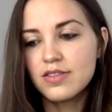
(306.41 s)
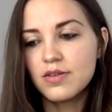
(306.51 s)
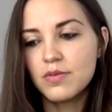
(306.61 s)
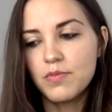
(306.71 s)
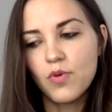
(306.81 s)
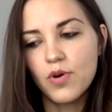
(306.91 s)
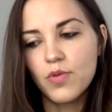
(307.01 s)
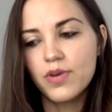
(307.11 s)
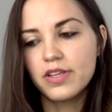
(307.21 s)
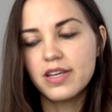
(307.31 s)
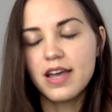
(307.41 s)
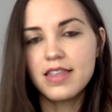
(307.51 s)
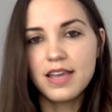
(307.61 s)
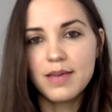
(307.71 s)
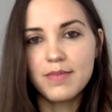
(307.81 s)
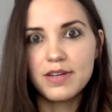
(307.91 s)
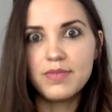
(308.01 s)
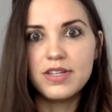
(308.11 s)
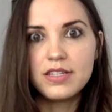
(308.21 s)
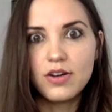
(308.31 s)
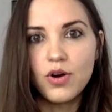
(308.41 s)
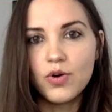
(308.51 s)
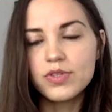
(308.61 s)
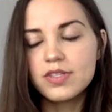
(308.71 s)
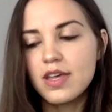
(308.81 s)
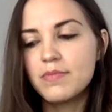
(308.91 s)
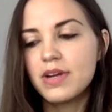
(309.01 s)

the more willing I think I'm going to be to host them.